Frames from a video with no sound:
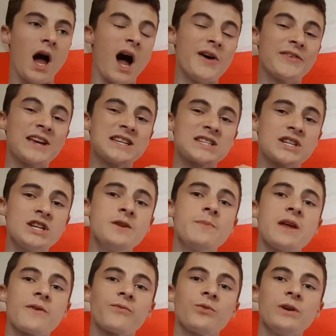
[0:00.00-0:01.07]
I think it's going to
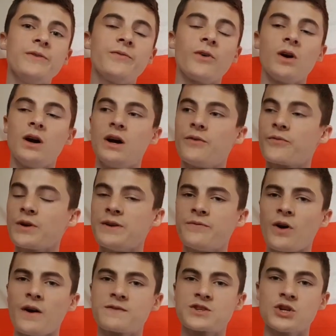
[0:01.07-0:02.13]
be a
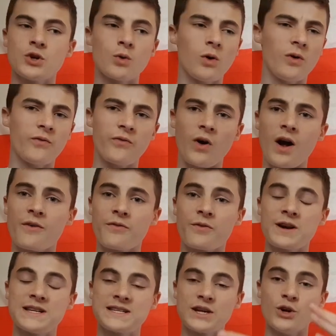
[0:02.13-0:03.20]
3-5-2 or
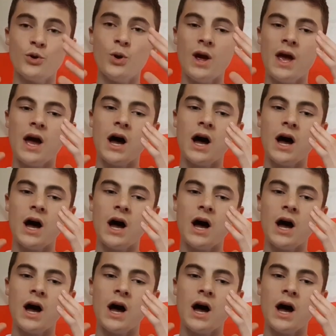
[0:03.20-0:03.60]
5-3-2.